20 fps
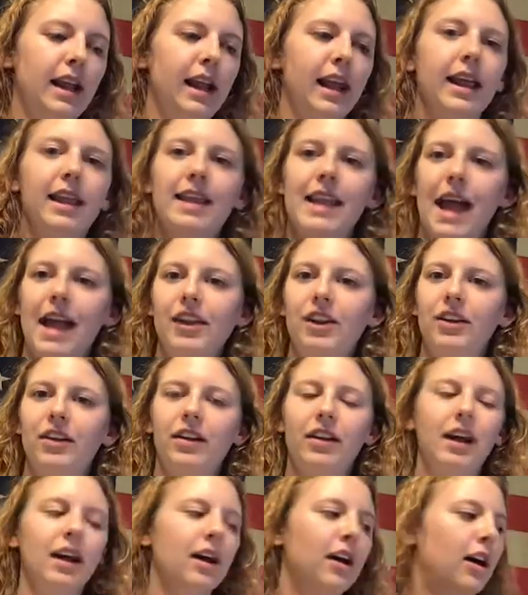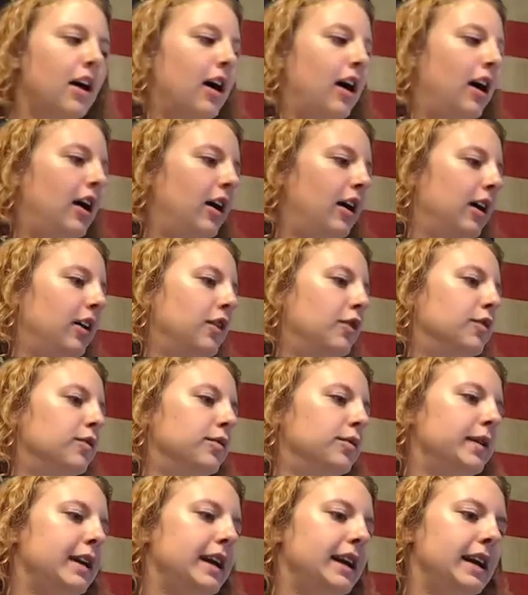And that's our
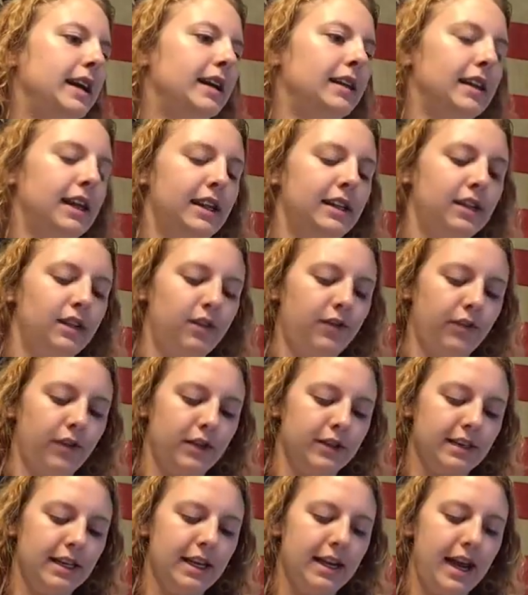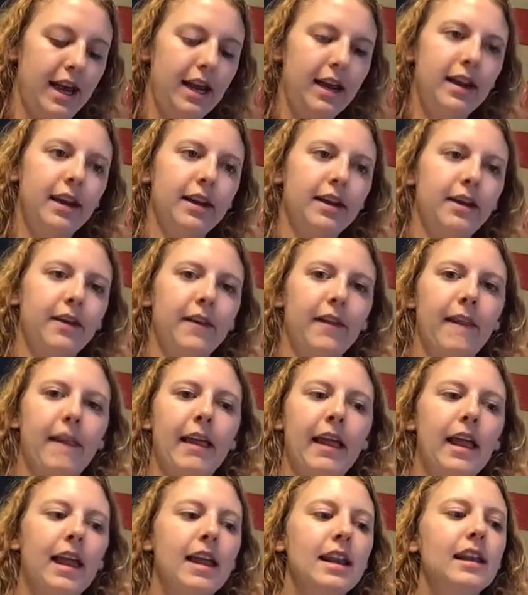reading lesson for today.
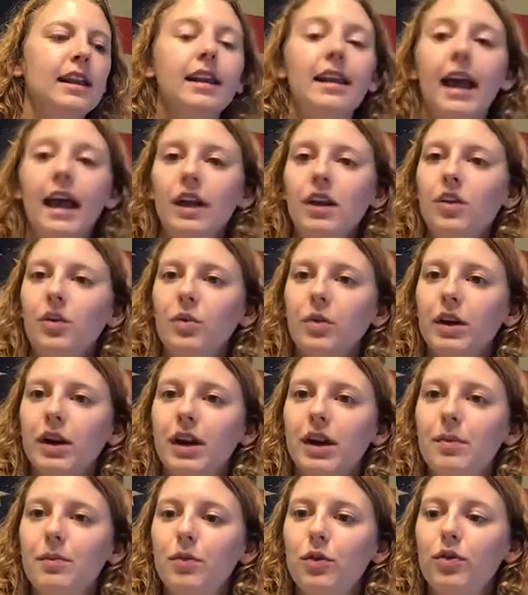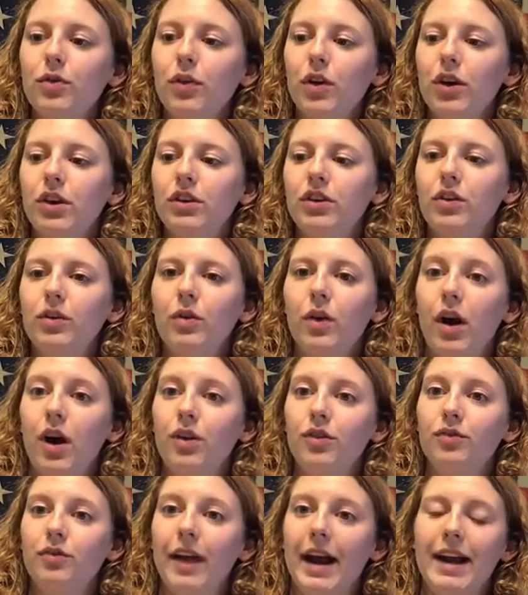Next, we're going to move on to our
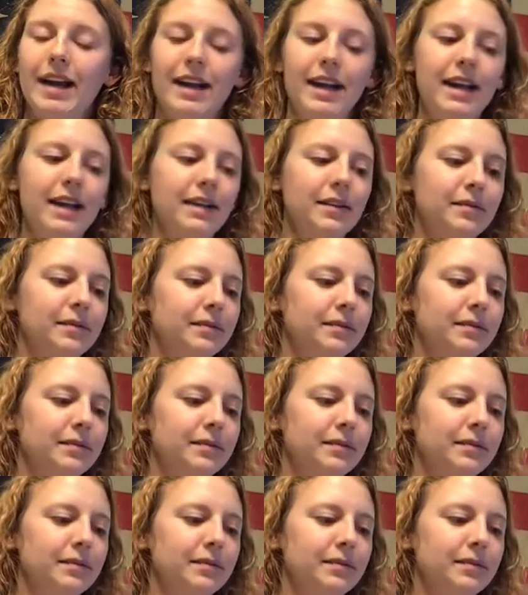writing.